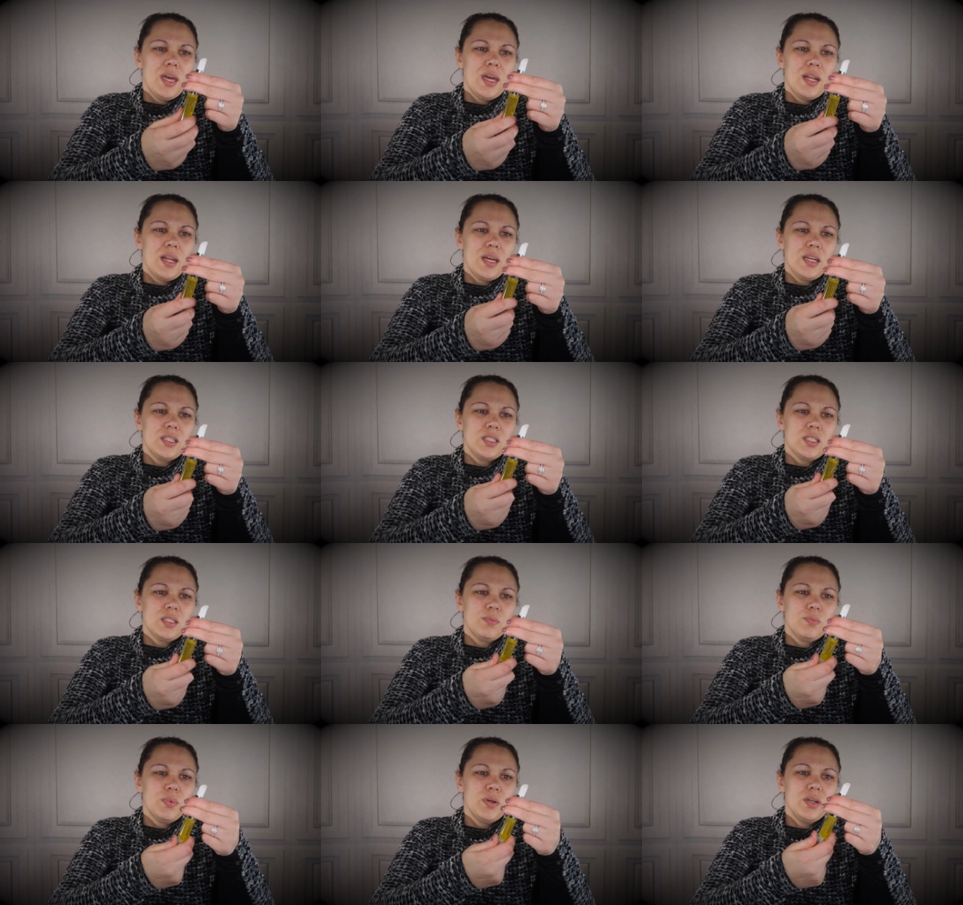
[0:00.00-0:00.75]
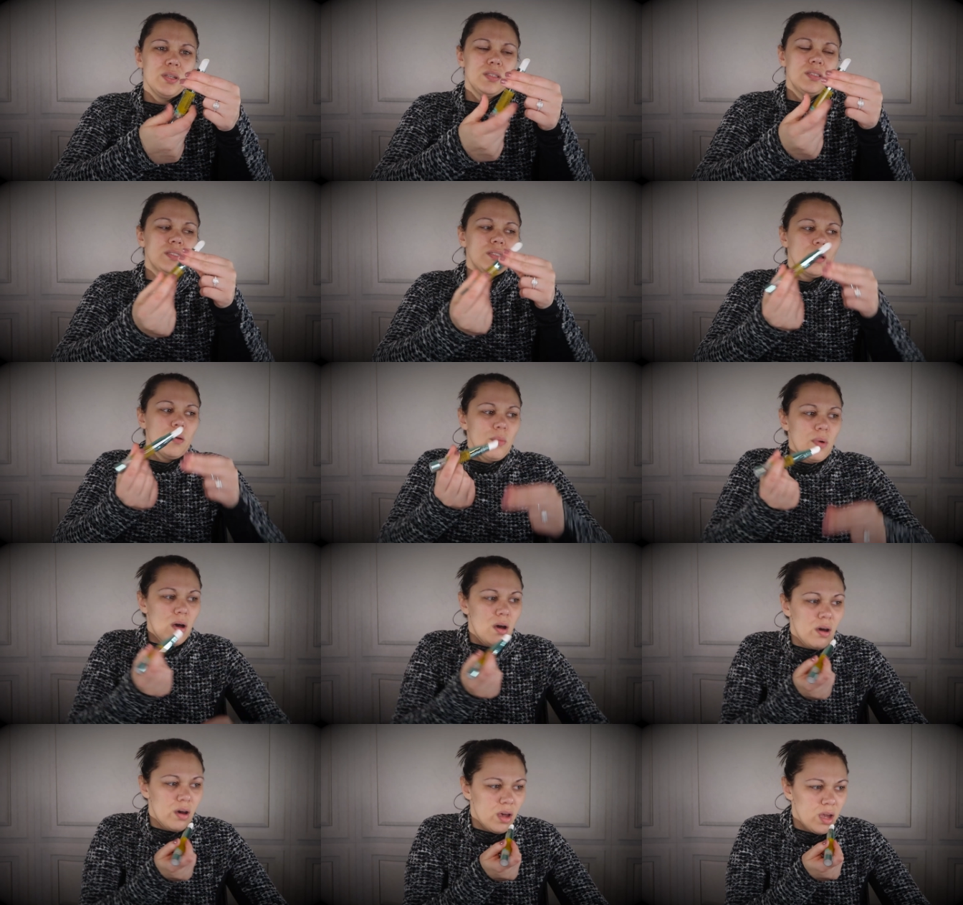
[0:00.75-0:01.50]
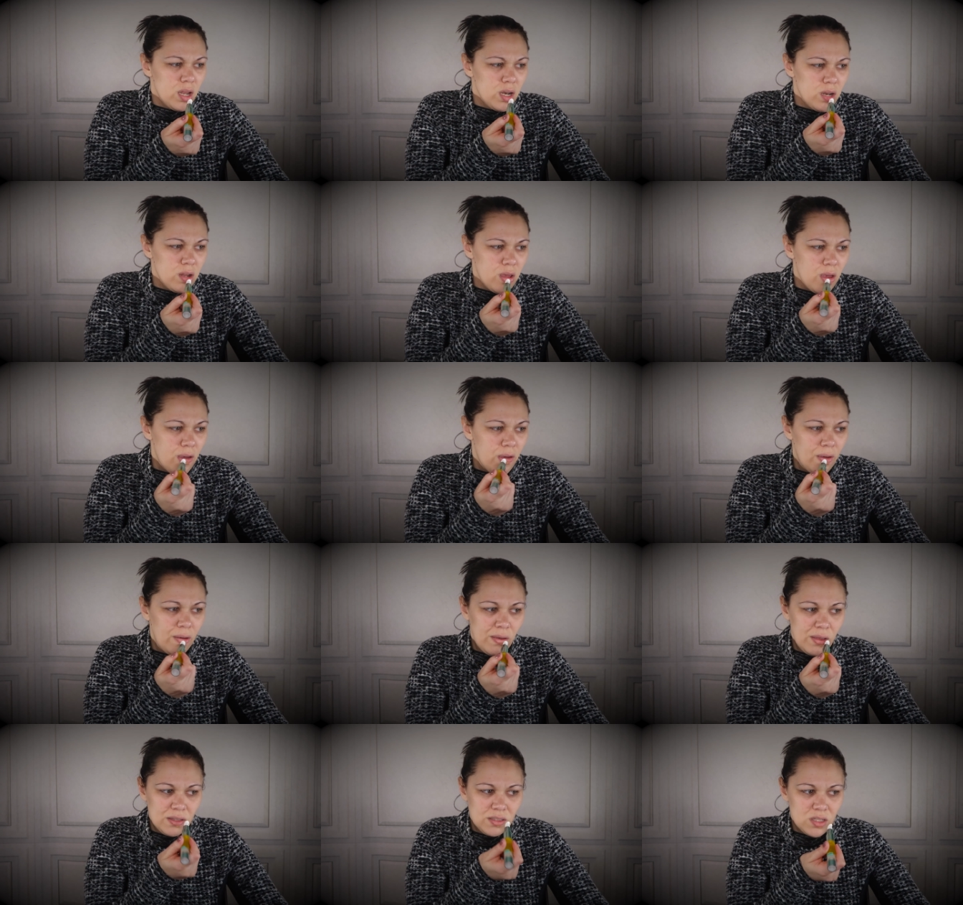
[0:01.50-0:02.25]
And I just put some on
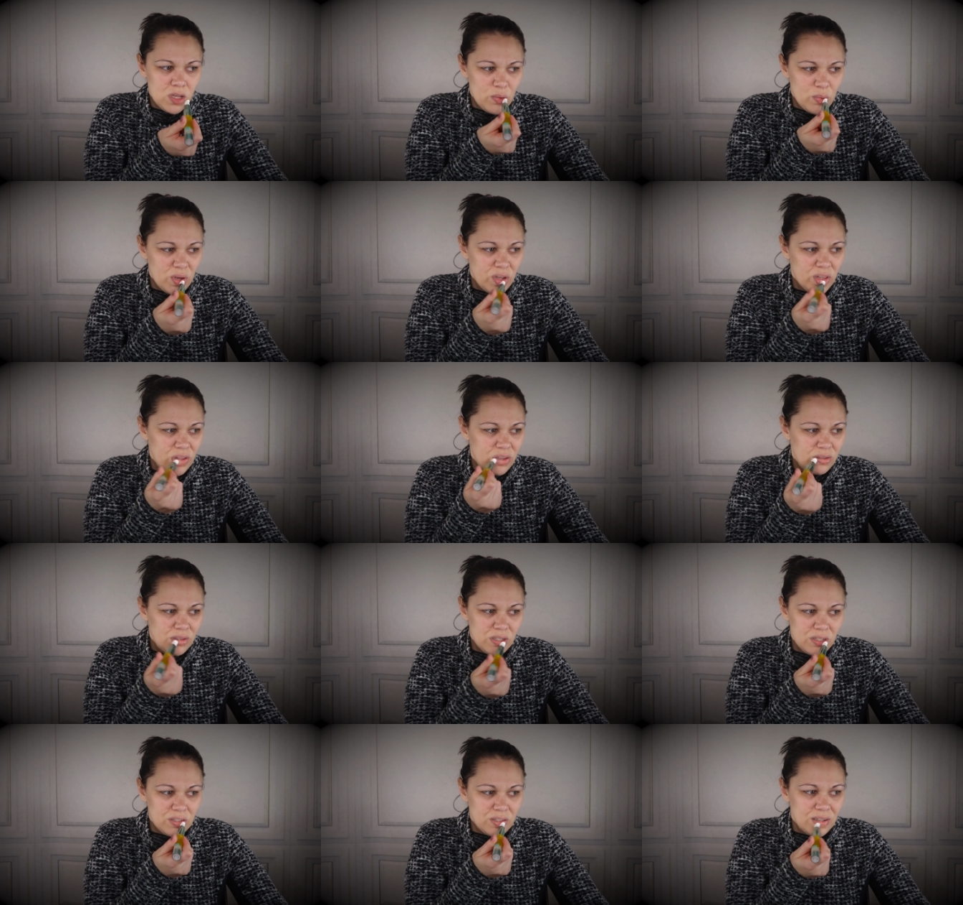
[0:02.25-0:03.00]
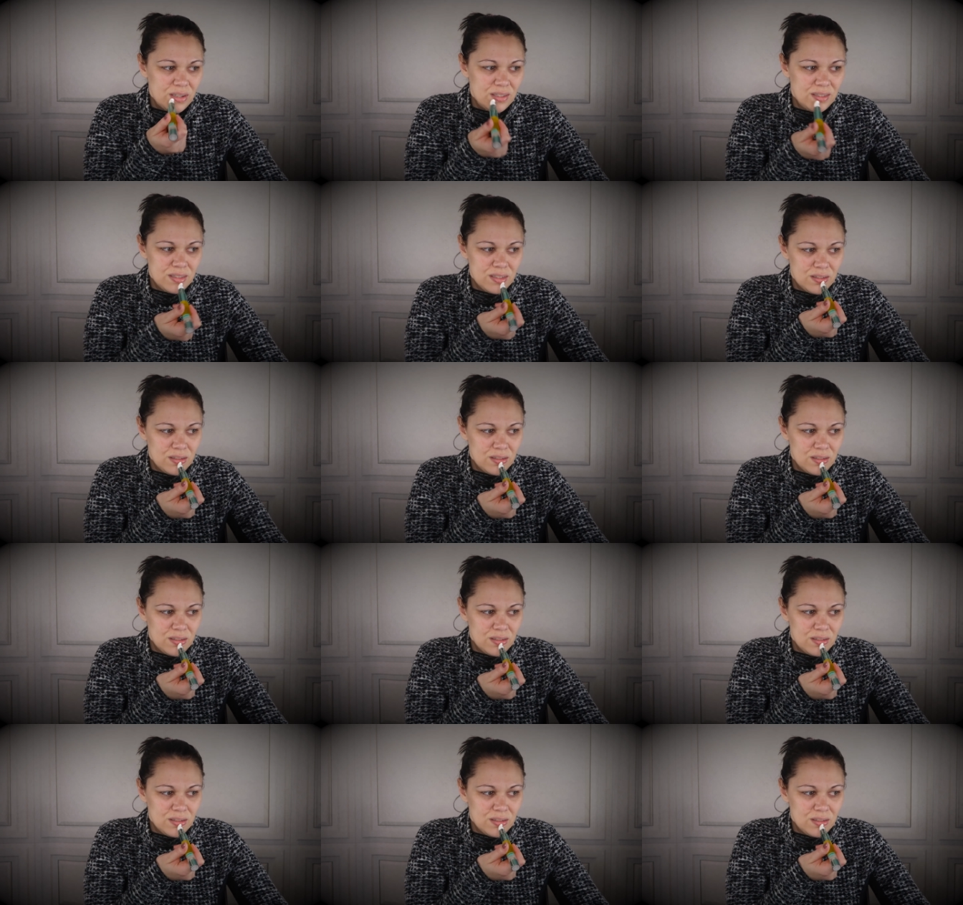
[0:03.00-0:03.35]
so my lips are nice